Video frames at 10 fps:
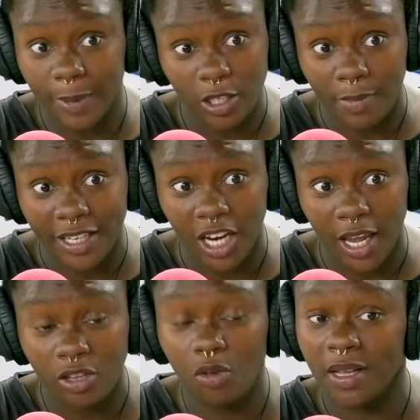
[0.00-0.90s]
expect too
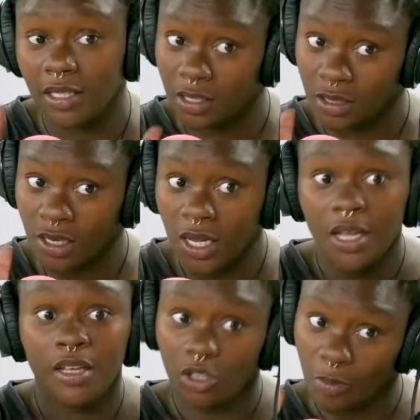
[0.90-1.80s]
much, hey? You must
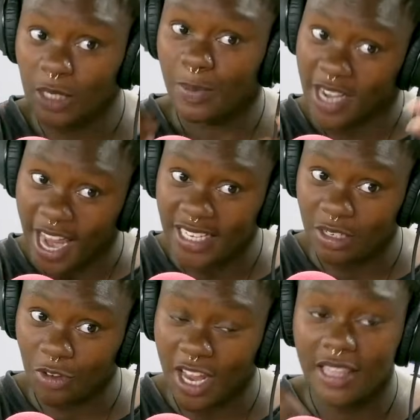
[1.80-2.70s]
be
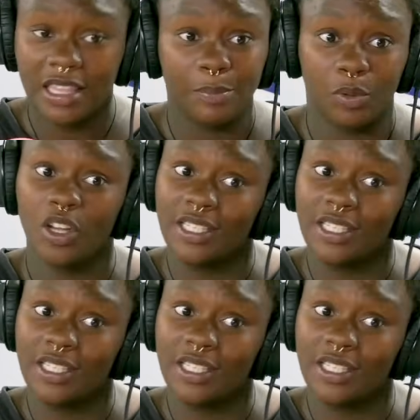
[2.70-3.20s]
ready for anything